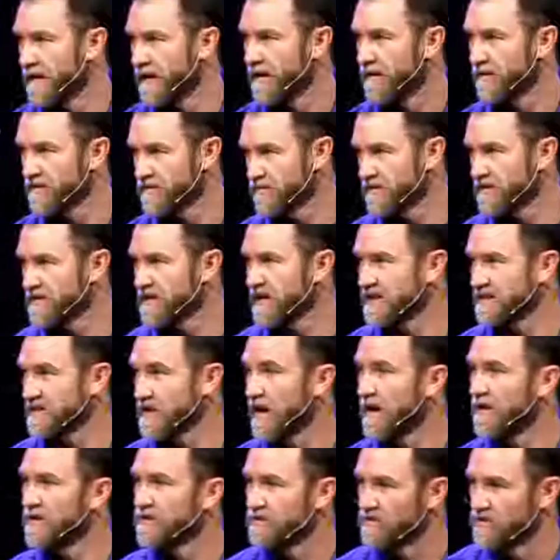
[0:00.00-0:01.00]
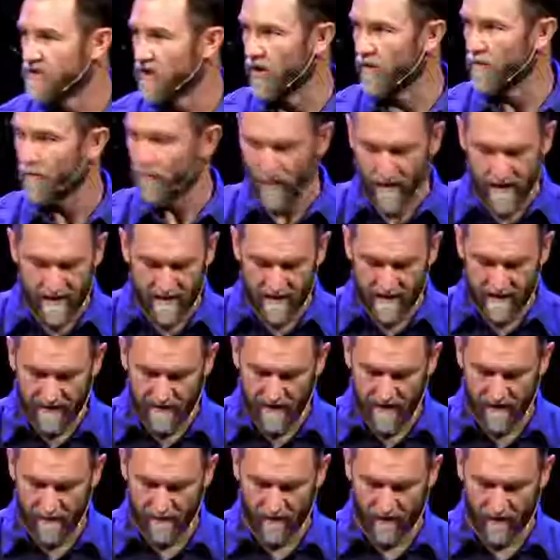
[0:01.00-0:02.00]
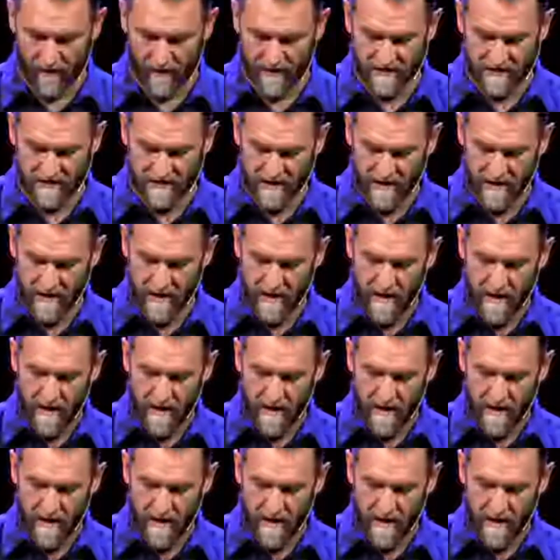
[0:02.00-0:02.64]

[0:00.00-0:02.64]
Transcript: Here's what he says. Don't pray like the hypocrites,